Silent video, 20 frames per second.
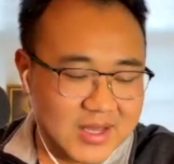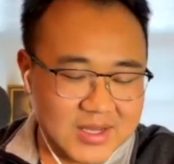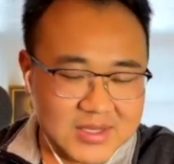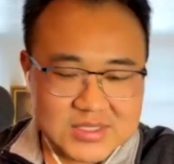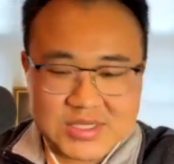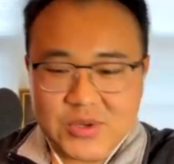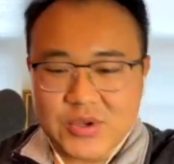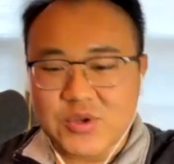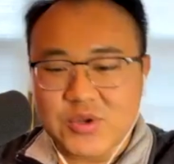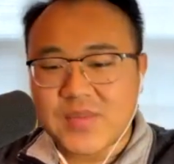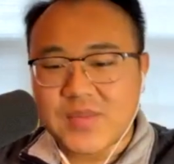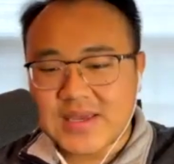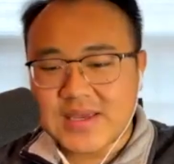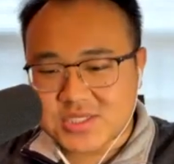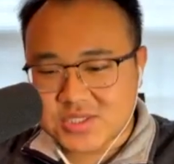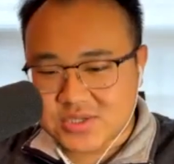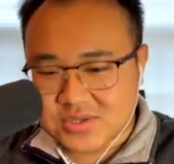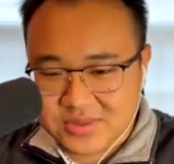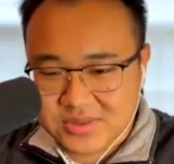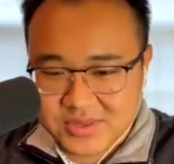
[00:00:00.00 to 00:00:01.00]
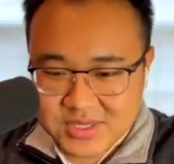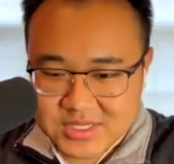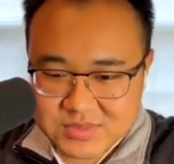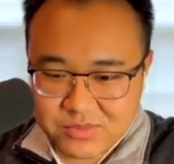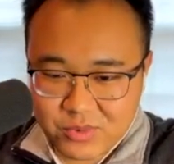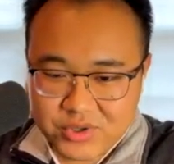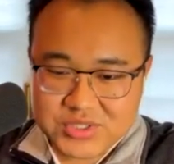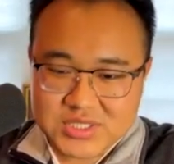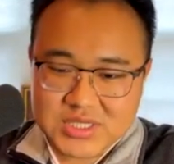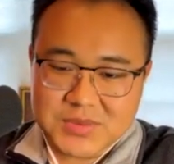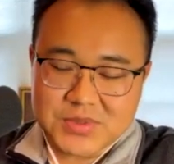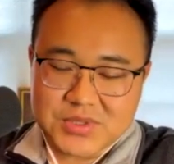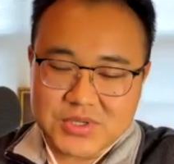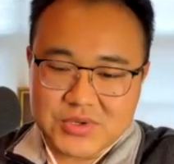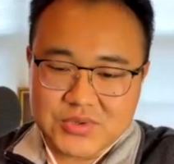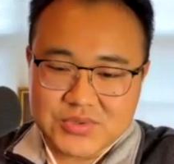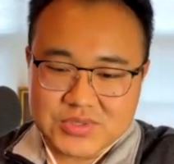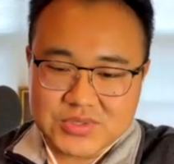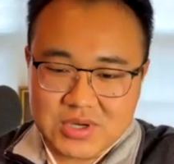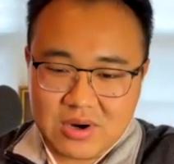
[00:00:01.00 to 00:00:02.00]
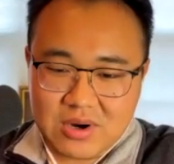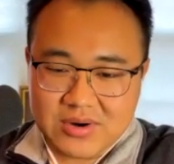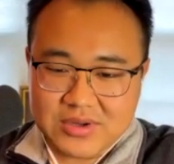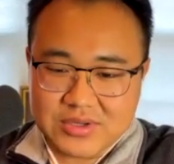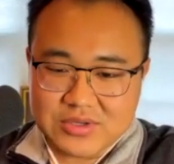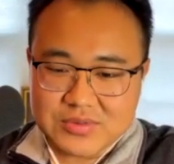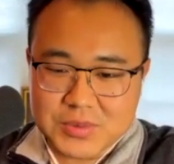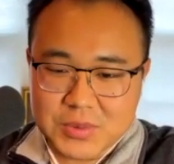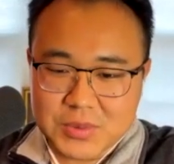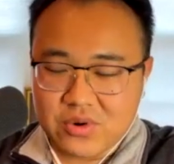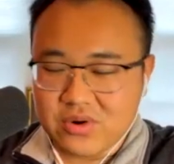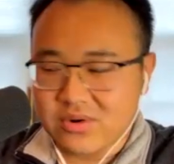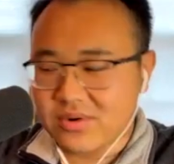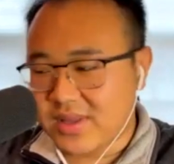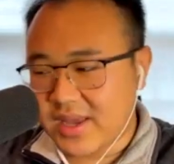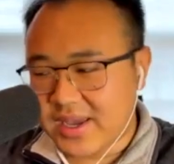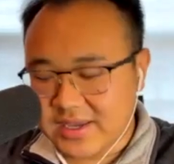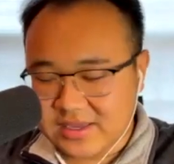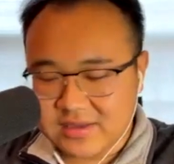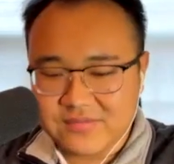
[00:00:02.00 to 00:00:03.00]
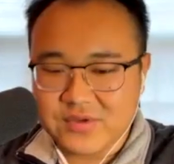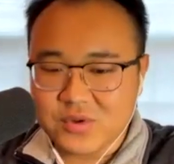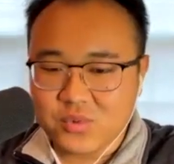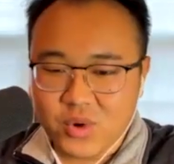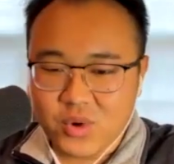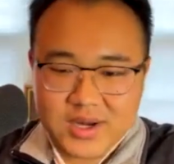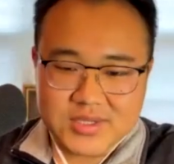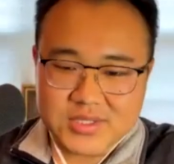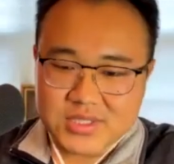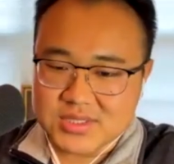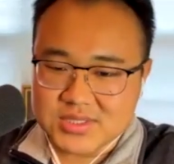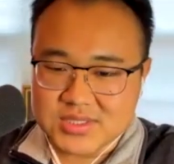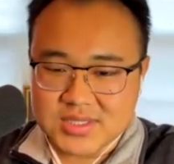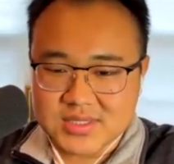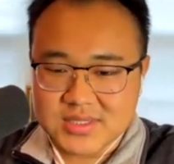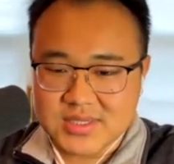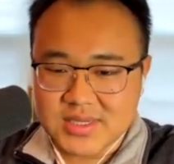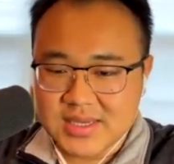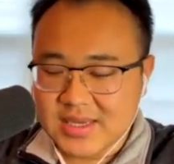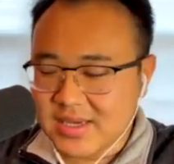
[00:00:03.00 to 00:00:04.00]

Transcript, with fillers: So it would make certain things more difficult to argue for, like if you wanted just to